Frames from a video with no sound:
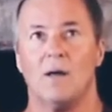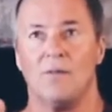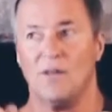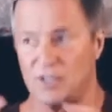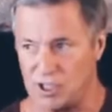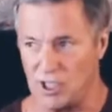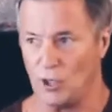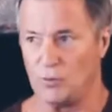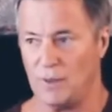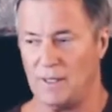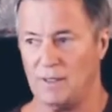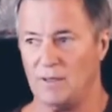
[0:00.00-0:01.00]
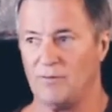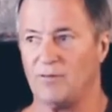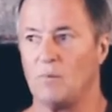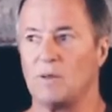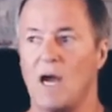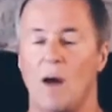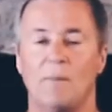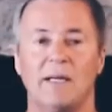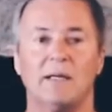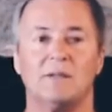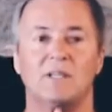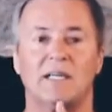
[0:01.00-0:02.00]
the children from
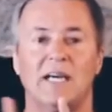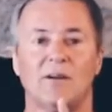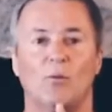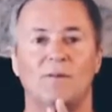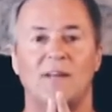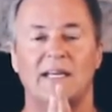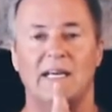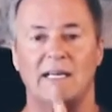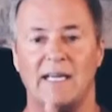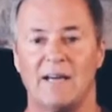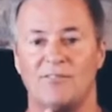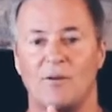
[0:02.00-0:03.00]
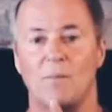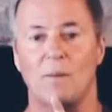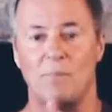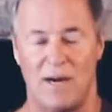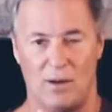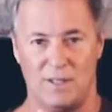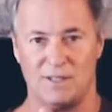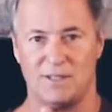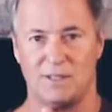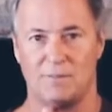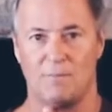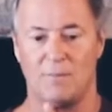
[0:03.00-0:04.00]
coming to get what they can get from the
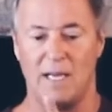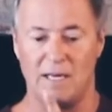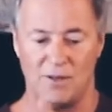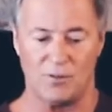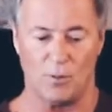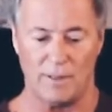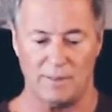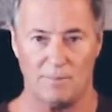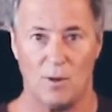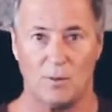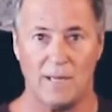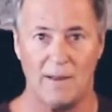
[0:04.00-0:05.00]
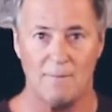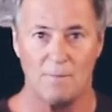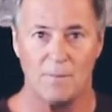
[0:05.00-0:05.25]
parents in authority. Okay?